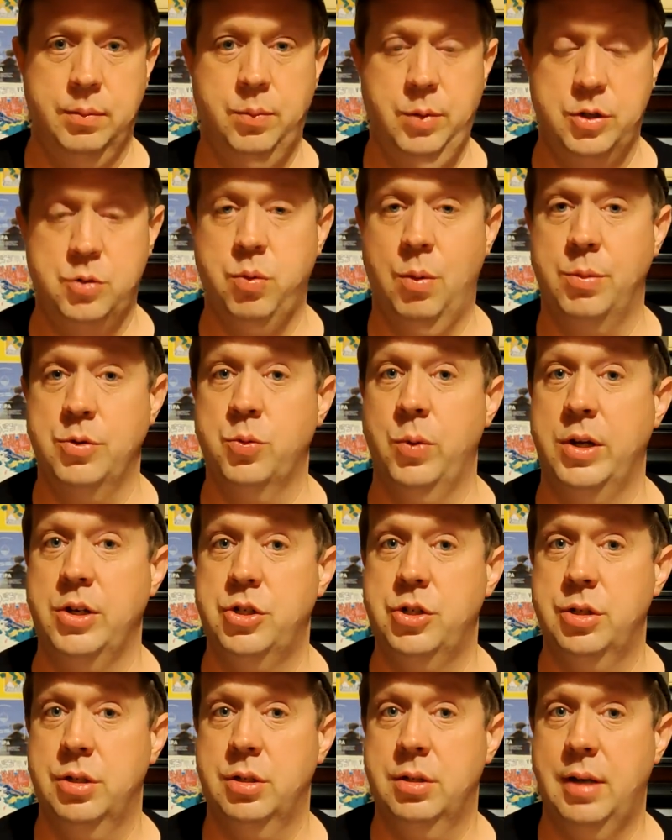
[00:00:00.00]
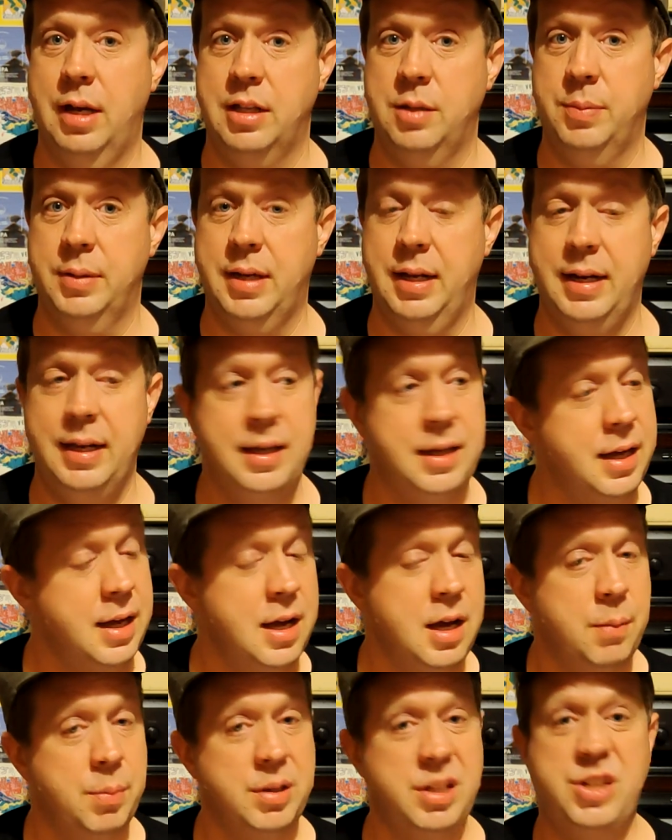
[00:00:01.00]
which one was which at the beginning.
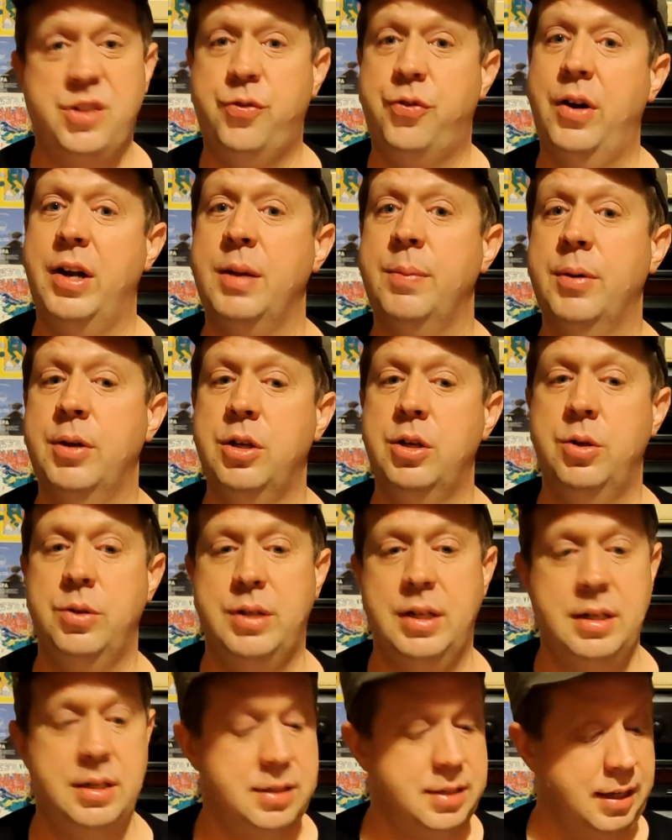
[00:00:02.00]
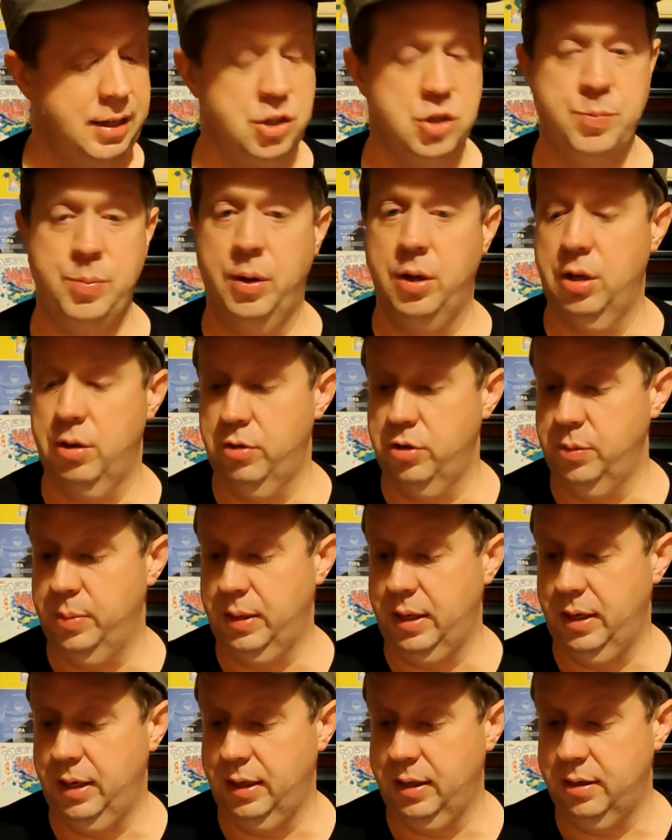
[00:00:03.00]
But this is for anybody who didn't take the spoiler at the
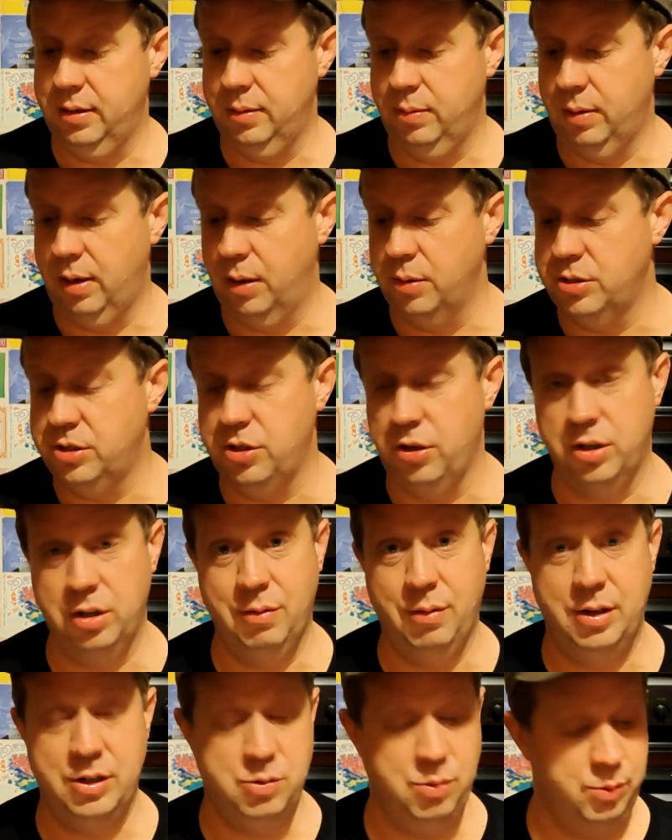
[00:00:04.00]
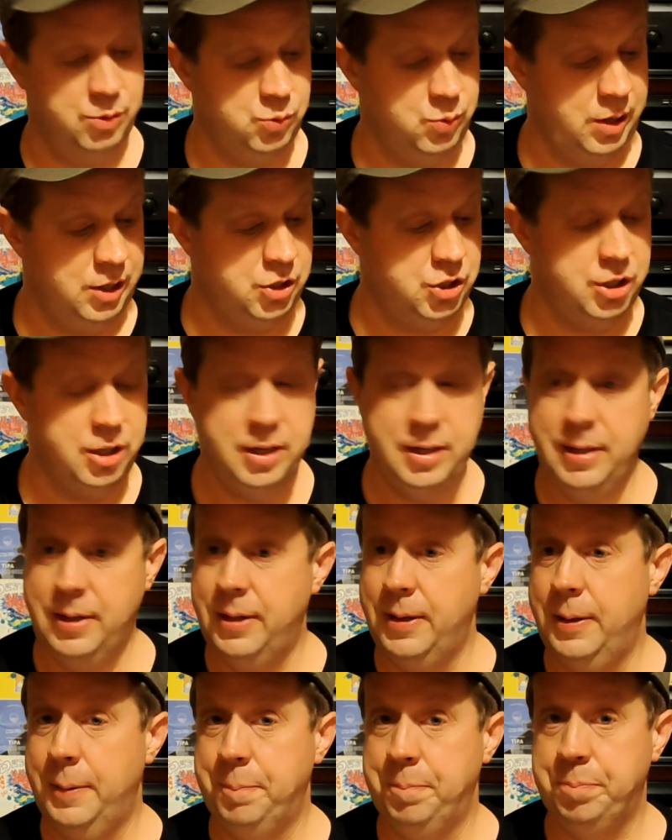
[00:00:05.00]
beginning, where I was showing you which one was which.
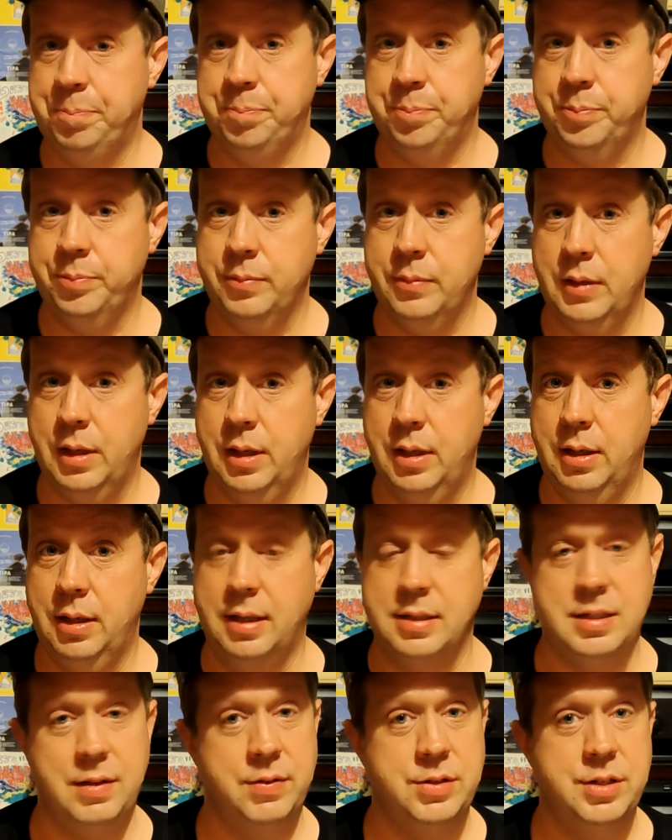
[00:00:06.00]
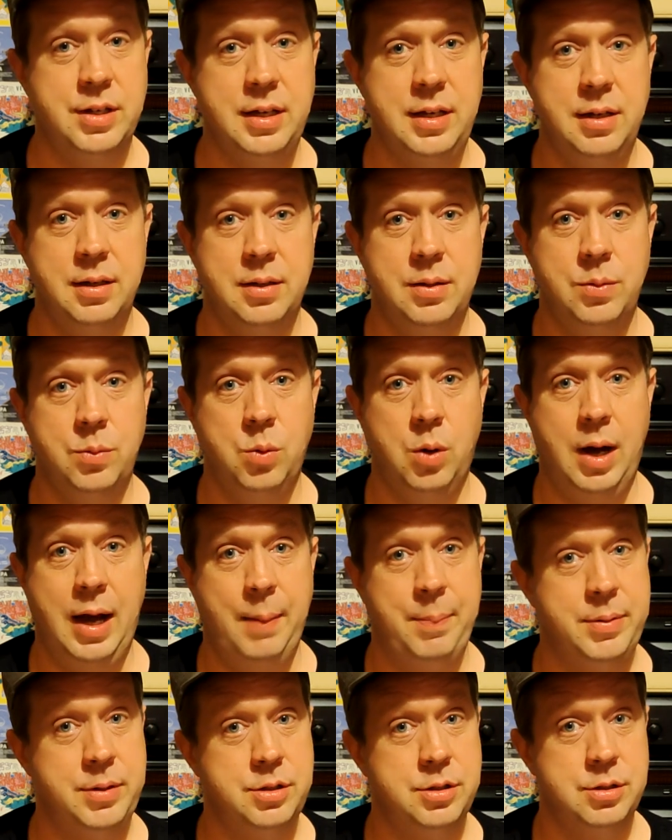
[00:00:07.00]
Let's have a see what
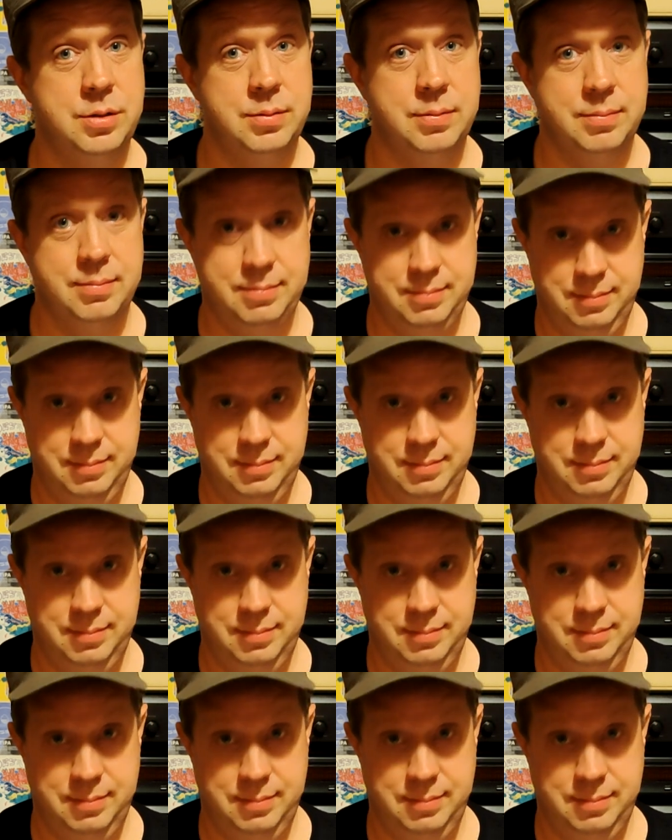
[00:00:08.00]
happens.